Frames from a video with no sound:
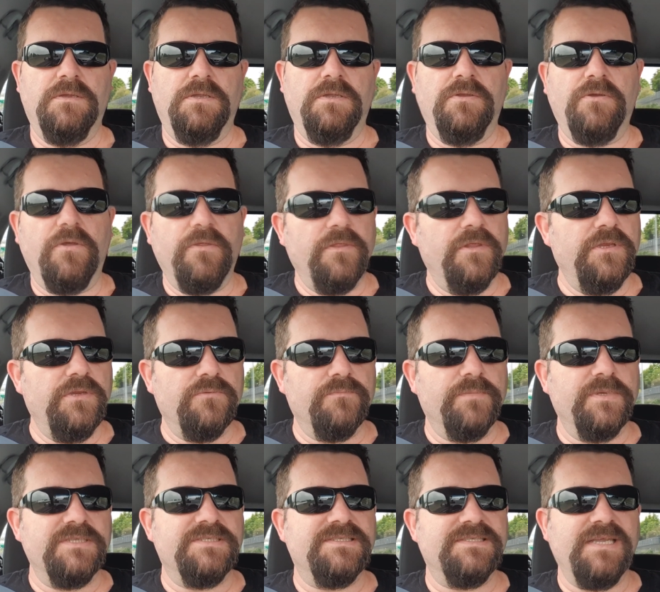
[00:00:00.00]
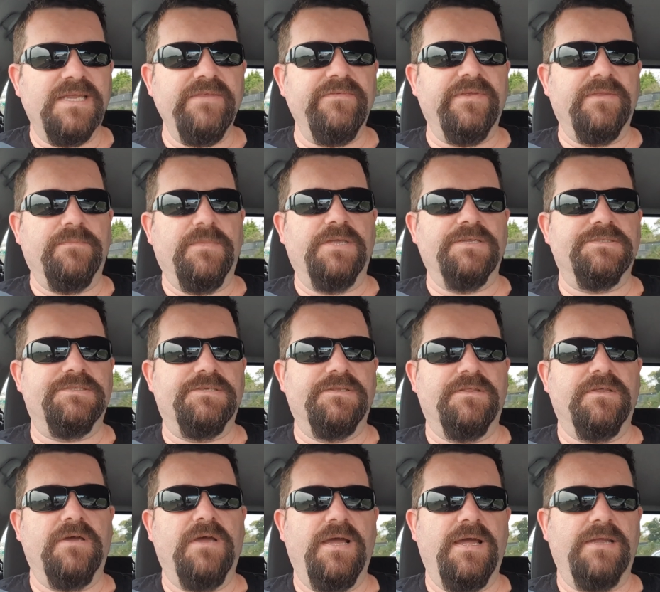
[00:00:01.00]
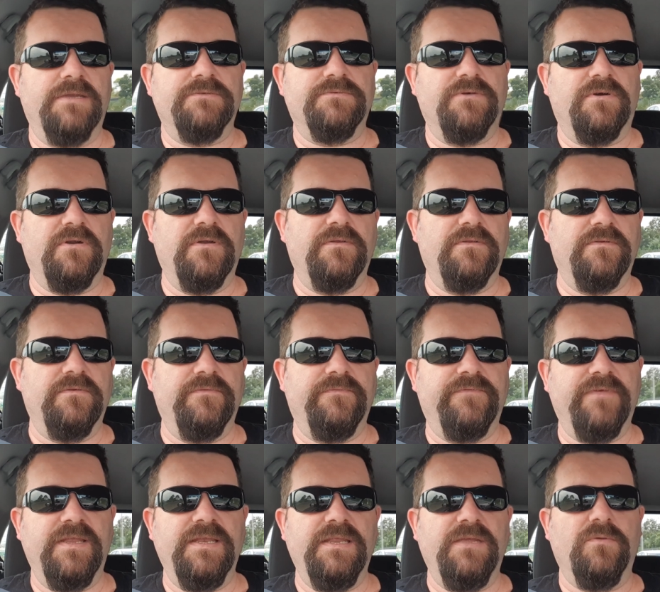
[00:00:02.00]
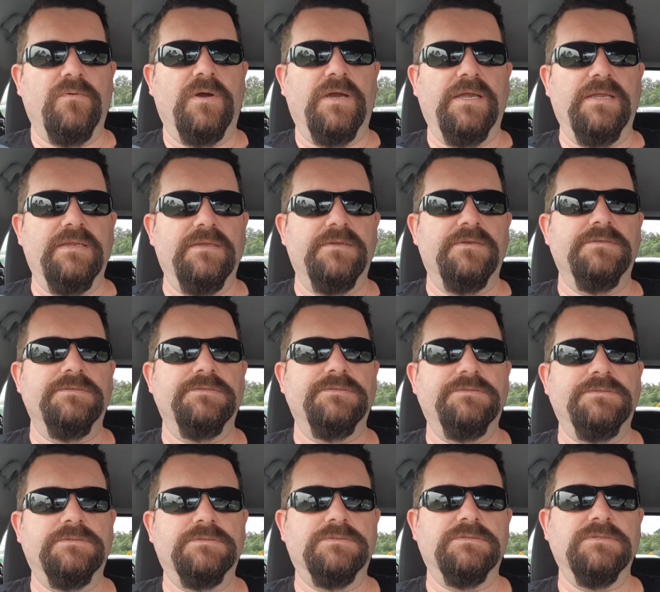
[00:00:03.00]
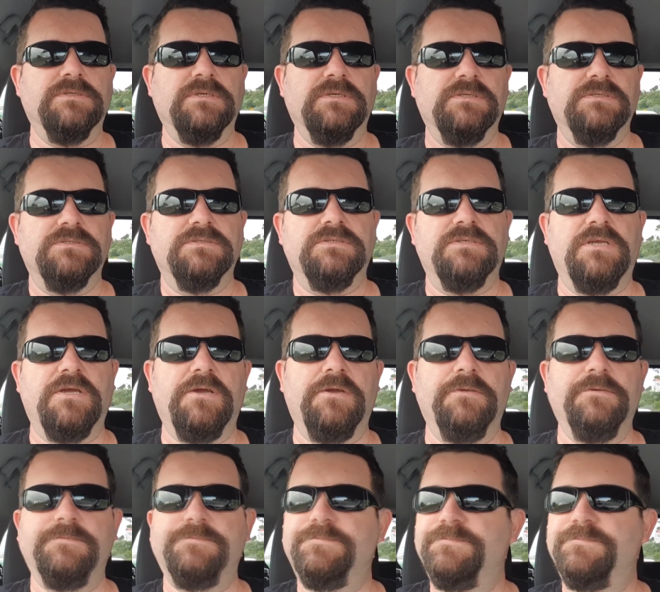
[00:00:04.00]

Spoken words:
Not that you'll be saving much to the hard drive anyway. So,